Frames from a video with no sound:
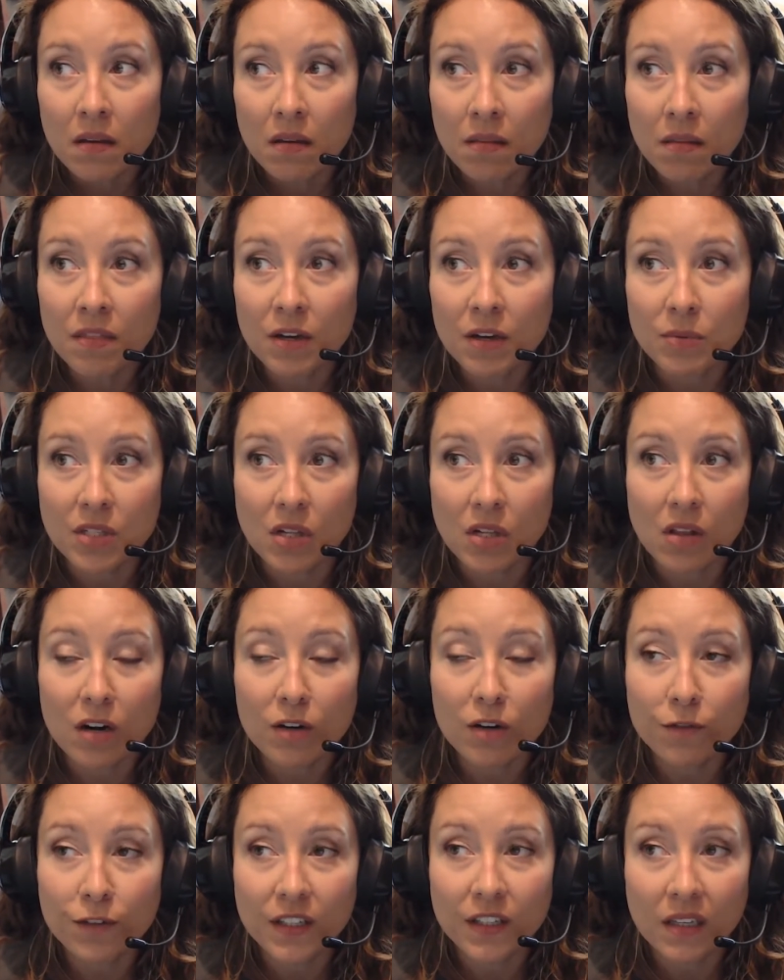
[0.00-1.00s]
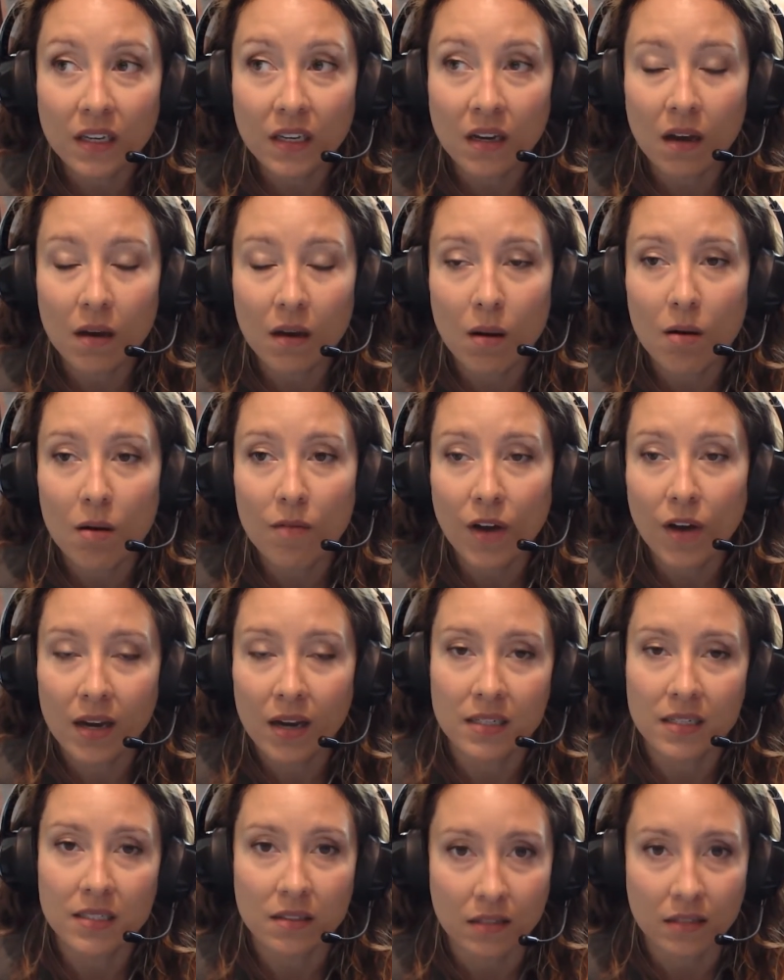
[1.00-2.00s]
there was a lot of feeling of
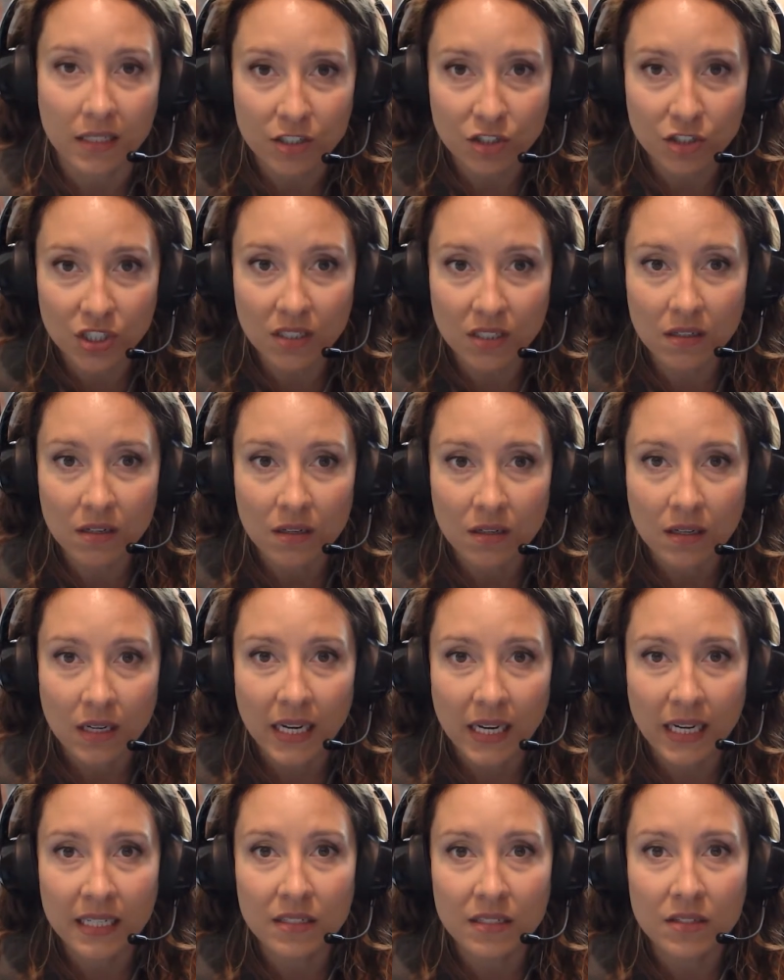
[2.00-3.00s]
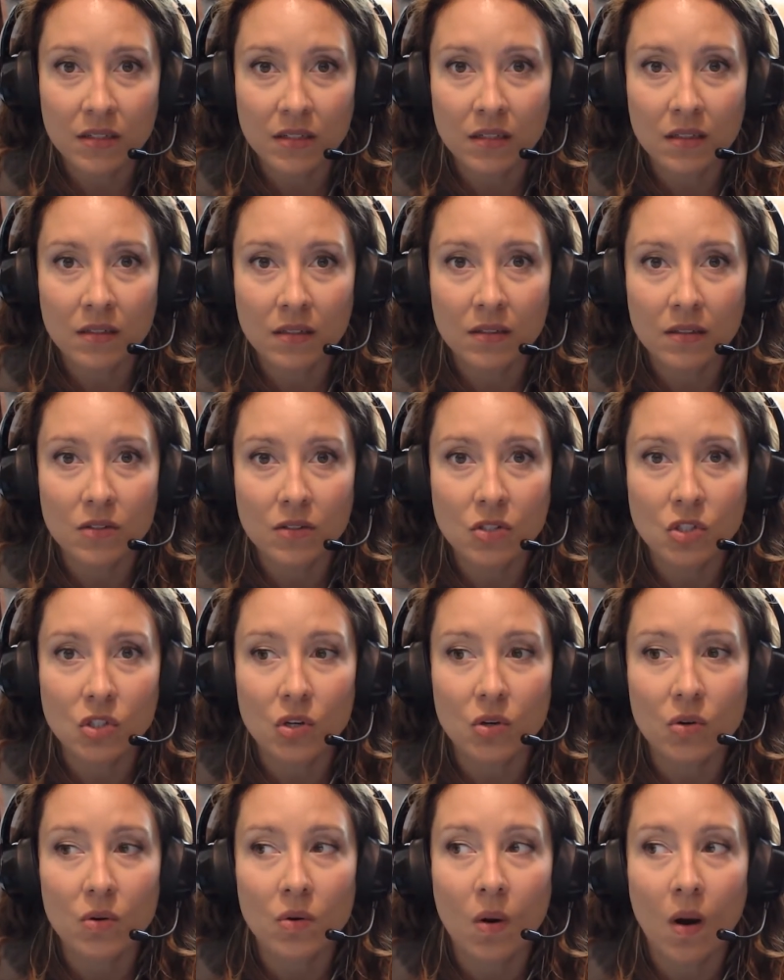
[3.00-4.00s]
isolation. And
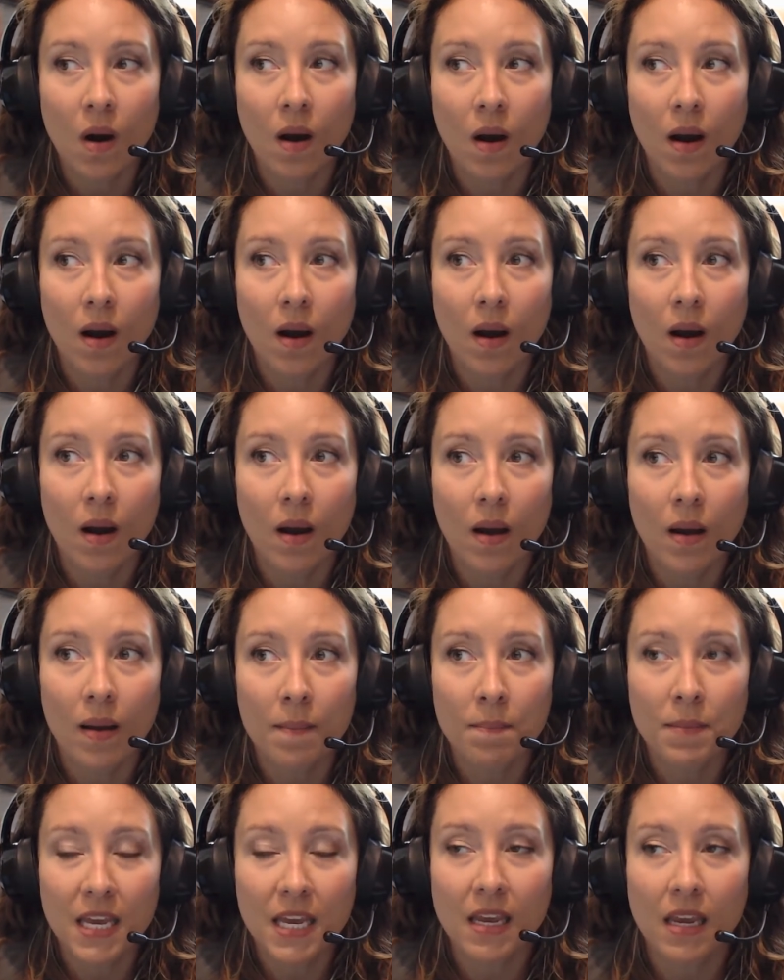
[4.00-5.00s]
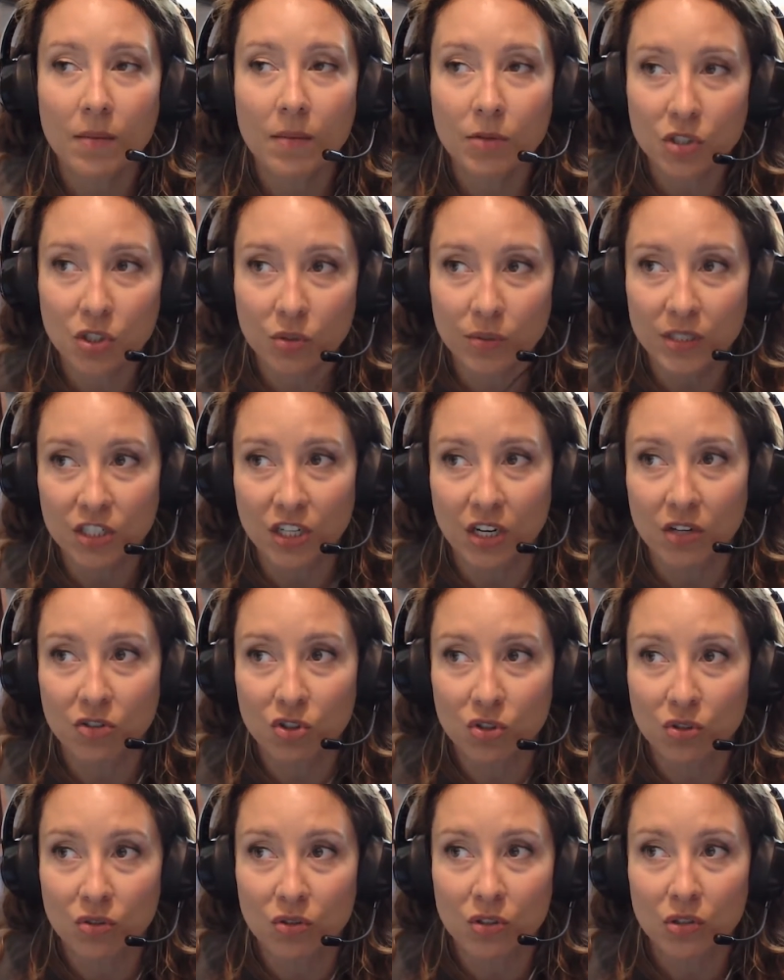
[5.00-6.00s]
so being able to reach out
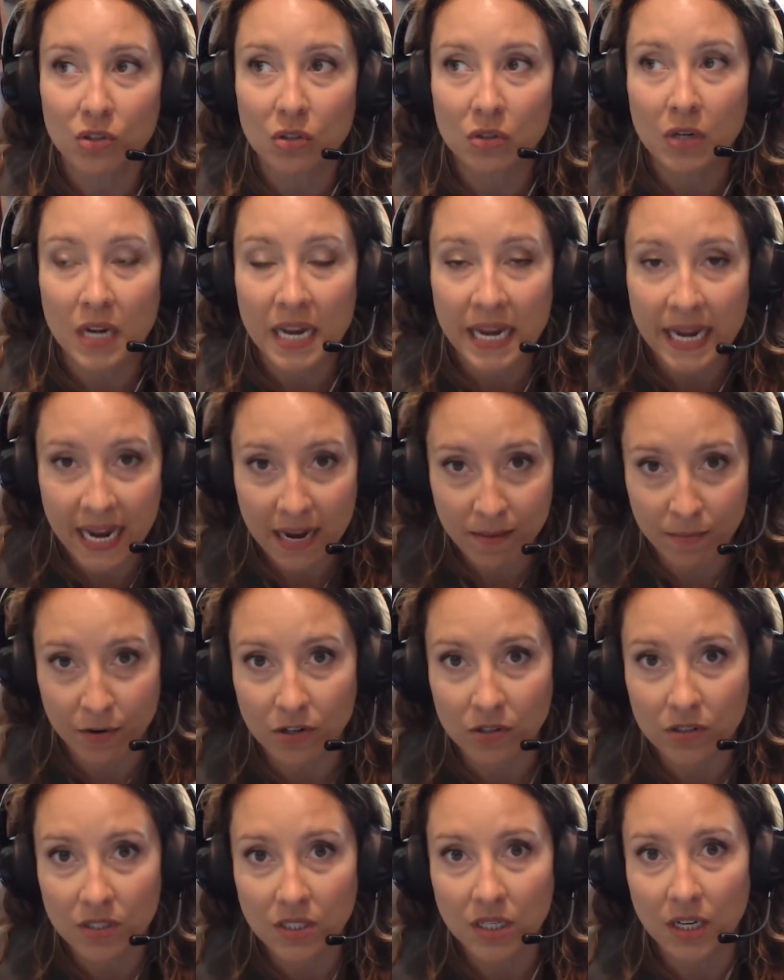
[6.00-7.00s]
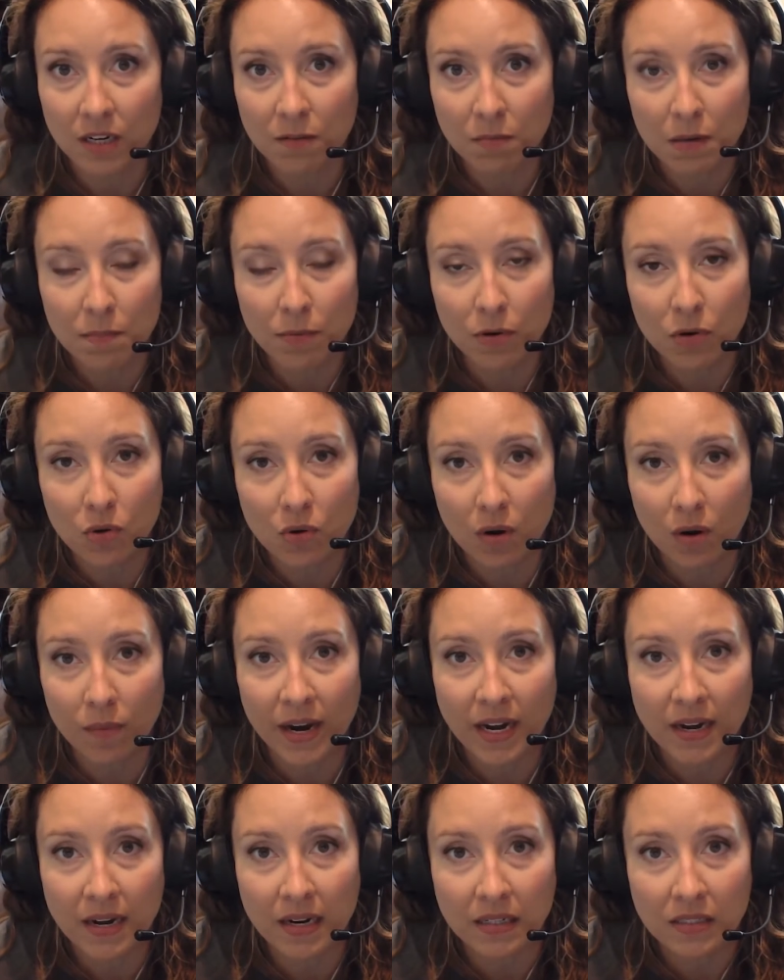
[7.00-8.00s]
to your neighbors and people who are
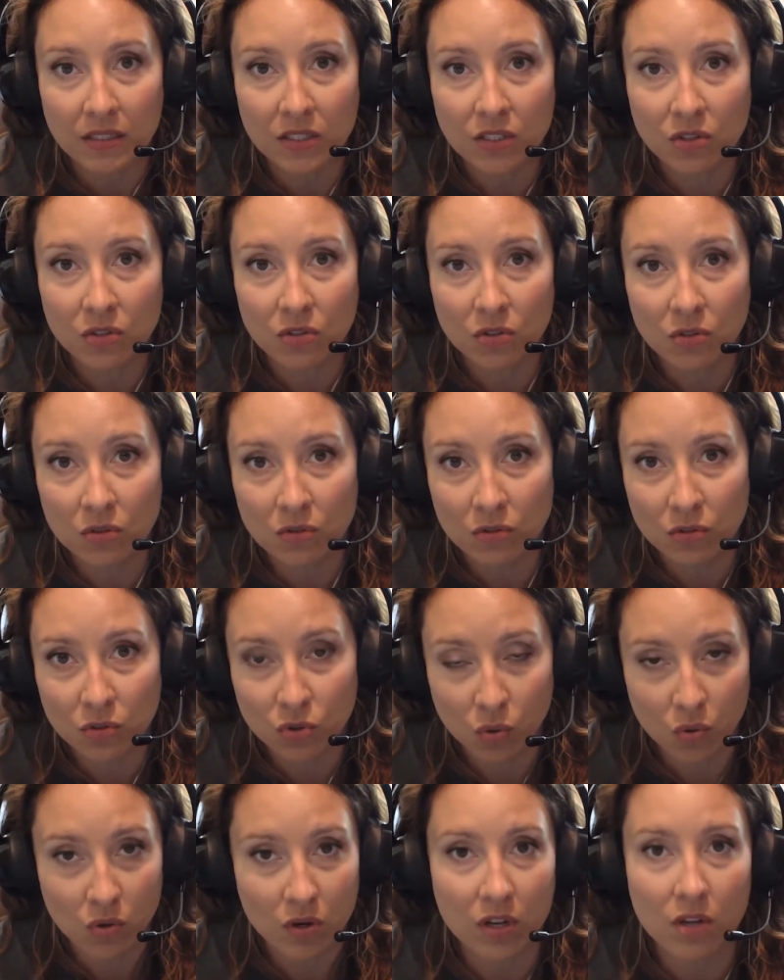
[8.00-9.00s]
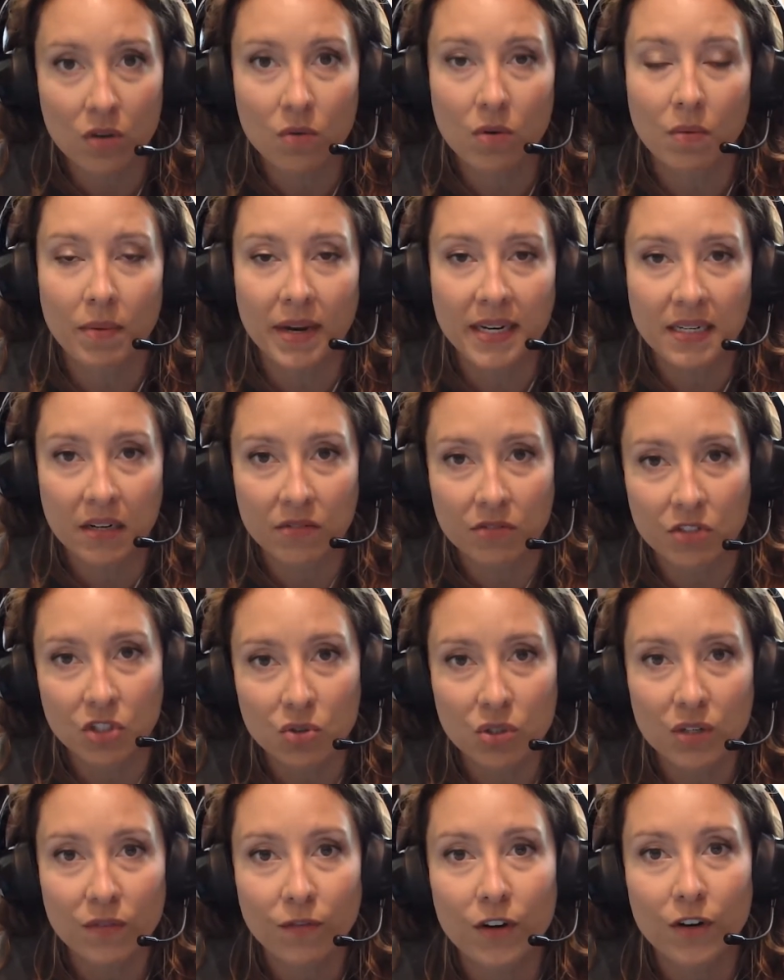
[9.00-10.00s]
right next door to you or right down the
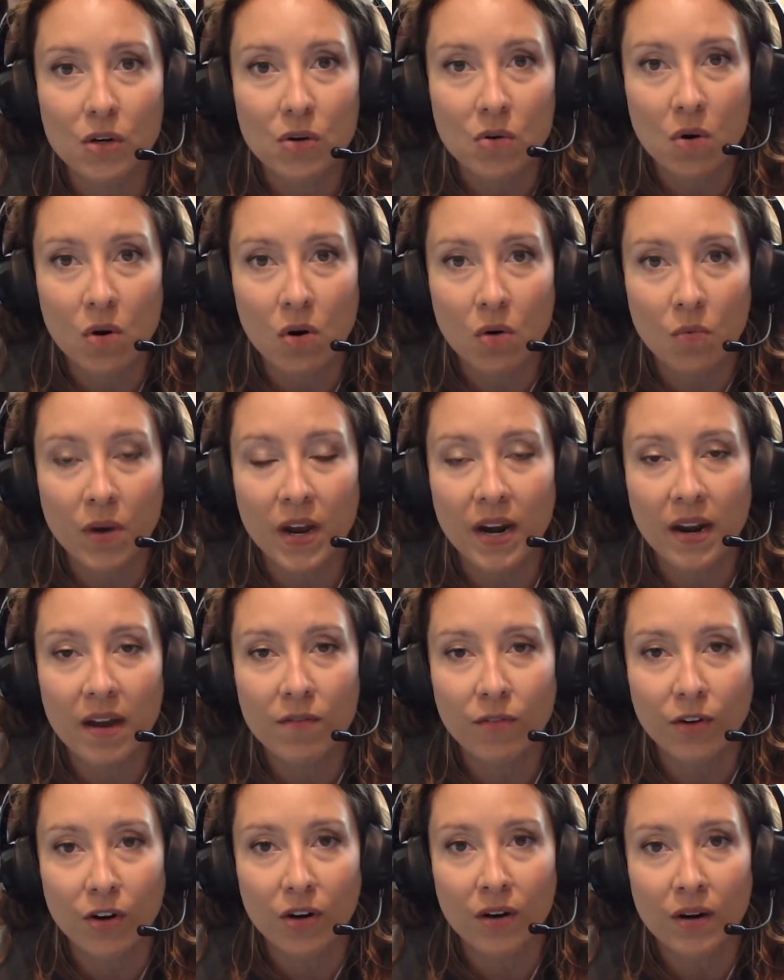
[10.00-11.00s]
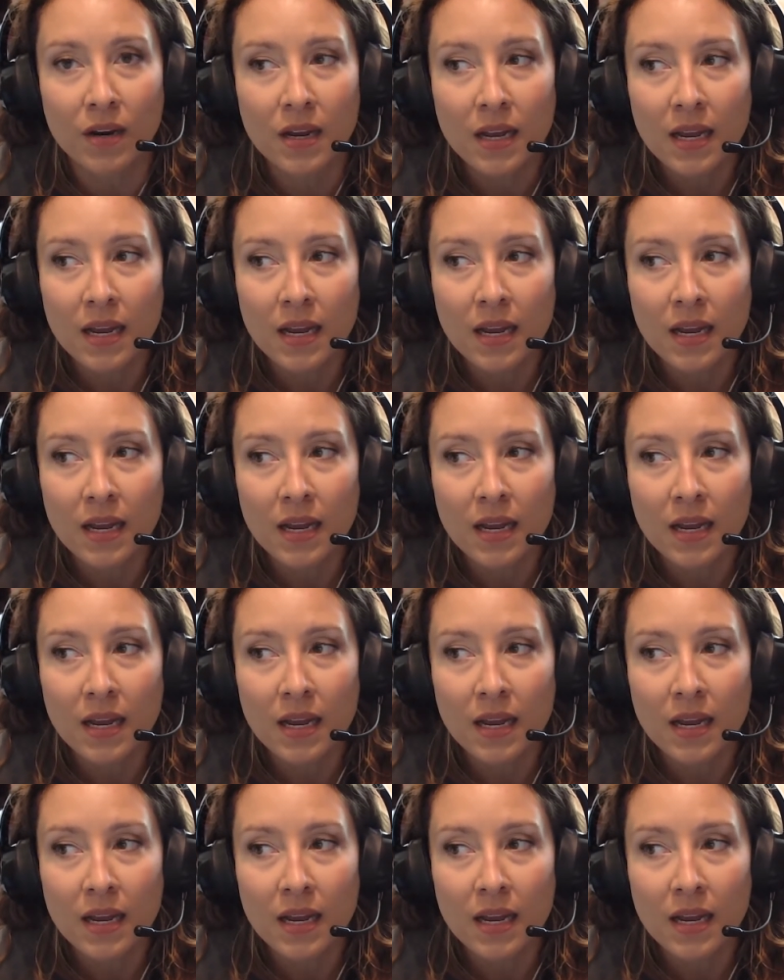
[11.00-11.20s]
street for you or whatever,